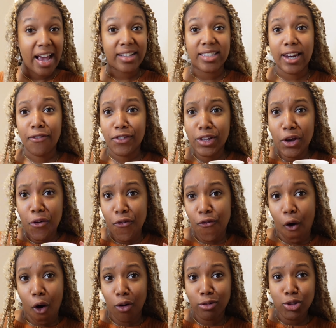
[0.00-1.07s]
It's definitely a
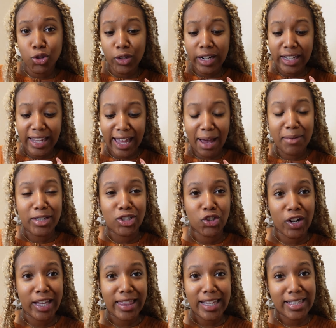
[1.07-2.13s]
fall drink. Like I would
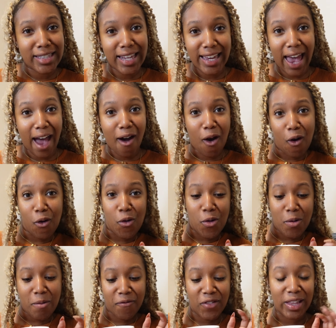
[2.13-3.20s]
drink this like at
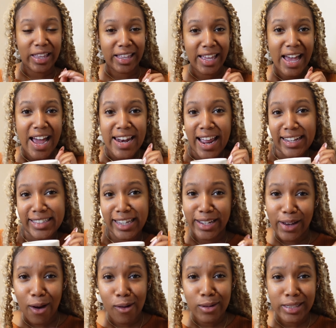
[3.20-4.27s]
home, feeling nice and
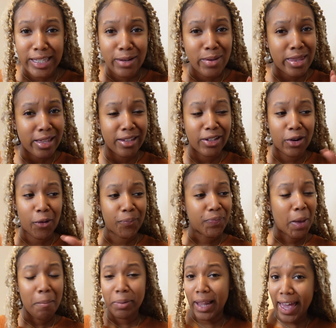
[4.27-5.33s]
cozy with, you know,
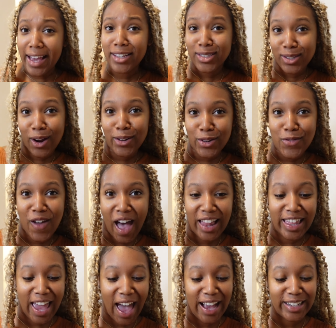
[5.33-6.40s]
playing Stardew
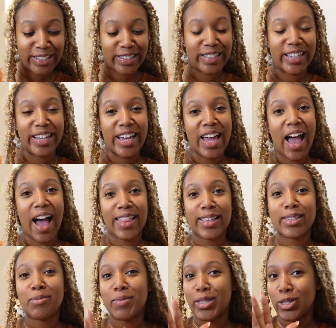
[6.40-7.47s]
Valley actually. I think
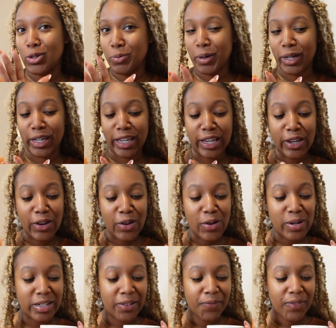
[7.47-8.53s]
this would be super
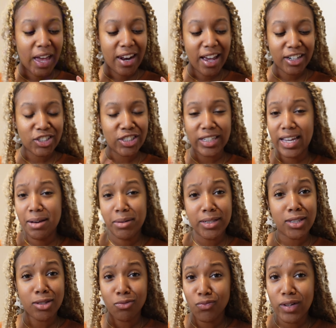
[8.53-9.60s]
cute. And actually it
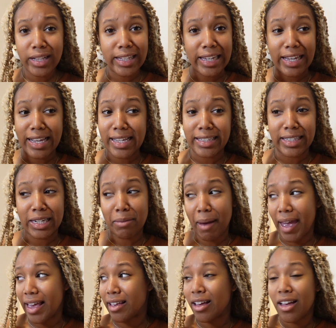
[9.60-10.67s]
was really easy to
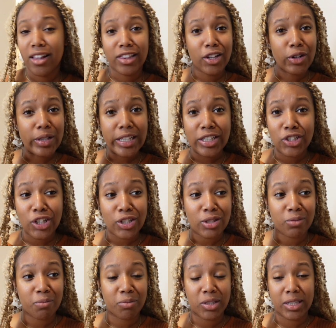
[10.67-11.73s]
make. Literally
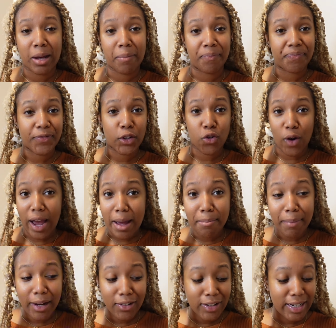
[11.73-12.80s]
just some
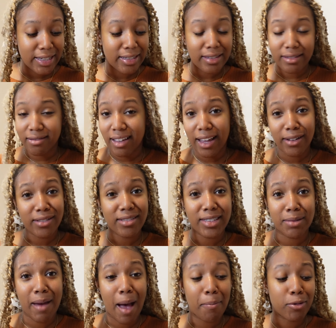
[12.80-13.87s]
cranberries and
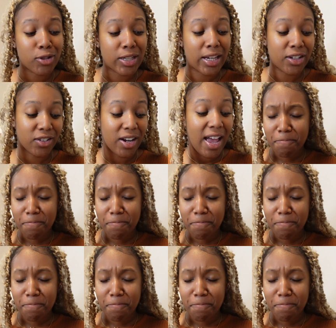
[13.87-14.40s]
some apple cider.